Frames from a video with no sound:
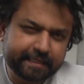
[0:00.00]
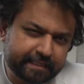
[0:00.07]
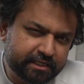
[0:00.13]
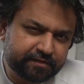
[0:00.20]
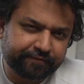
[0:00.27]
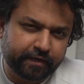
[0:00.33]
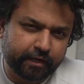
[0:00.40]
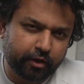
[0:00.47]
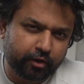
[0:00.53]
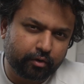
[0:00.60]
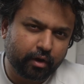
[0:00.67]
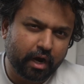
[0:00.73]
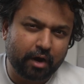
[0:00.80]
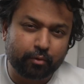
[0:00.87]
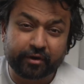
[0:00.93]
In this
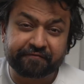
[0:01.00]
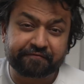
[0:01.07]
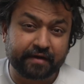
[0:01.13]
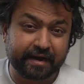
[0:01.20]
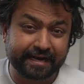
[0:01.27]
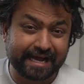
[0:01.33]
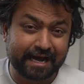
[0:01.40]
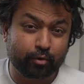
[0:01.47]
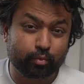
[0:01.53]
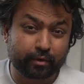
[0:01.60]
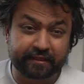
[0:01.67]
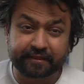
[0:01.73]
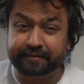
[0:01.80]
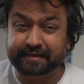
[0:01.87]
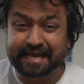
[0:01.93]
video, I want to find out
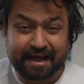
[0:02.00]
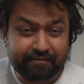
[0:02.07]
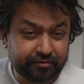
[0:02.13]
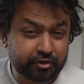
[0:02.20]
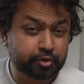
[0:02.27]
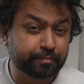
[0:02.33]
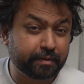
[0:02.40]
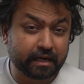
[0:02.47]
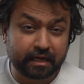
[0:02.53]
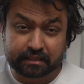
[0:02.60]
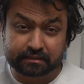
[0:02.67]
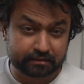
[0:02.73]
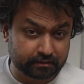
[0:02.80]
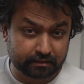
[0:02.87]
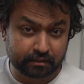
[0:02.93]
whether the average
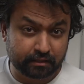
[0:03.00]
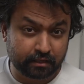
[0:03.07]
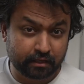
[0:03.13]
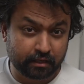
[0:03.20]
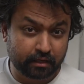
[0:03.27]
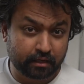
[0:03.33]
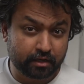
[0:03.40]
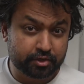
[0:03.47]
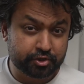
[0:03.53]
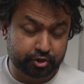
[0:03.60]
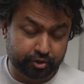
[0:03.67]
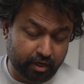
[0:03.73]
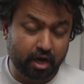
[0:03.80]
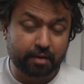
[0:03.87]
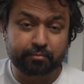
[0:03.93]
person
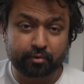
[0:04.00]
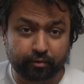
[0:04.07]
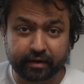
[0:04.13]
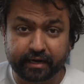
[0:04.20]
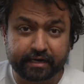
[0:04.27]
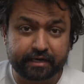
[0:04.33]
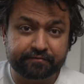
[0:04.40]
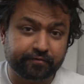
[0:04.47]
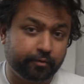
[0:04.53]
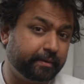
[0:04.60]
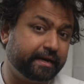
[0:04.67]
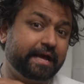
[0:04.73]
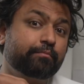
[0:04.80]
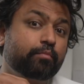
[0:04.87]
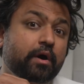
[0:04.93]
should upgrade from
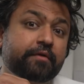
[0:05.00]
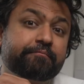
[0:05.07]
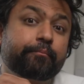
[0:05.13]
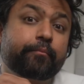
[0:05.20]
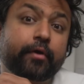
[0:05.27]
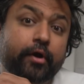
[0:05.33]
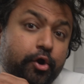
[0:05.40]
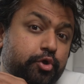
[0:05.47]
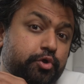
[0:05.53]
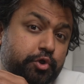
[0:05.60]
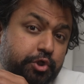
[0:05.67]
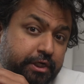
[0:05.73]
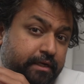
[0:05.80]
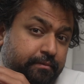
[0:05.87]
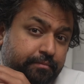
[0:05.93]
an M1 Pro
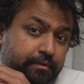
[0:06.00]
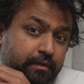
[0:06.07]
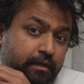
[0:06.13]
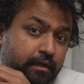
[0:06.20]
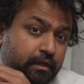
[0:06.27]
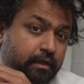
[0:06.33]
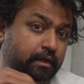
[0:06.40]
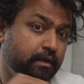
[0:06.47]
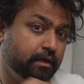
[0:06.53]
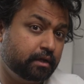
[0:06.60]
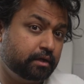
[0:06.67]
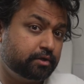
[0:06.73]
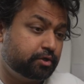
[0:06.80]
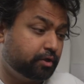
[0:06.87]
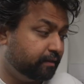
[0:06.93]
chip
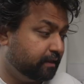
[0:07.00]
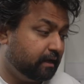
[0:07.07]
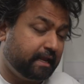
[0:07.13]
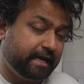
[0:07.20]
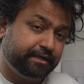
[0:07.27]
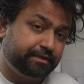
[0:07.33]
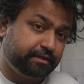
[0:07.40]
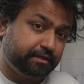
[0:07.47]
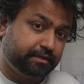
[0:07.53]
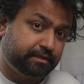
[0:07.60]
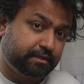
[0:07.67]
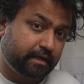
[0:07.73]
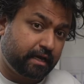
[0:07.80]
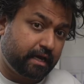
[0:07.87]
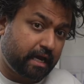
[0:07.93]
to the
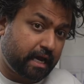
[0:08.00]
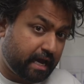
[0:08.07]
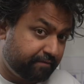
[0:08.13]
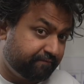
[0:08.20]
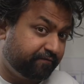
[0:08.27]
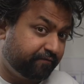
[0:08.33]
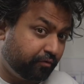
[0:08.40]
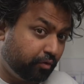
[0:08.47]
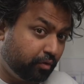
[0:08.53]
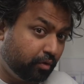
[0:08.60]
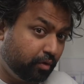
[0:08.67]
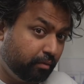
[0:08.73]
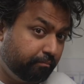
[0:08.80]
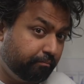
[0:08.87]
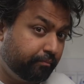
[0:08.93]
latest
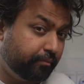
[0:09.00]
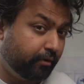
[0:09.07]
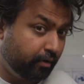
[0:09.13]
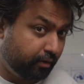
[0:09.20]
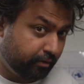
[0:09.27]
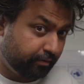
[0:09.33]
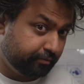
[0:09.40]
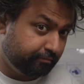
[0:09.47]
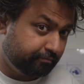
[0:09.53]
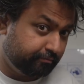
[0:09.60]
M4 Pro.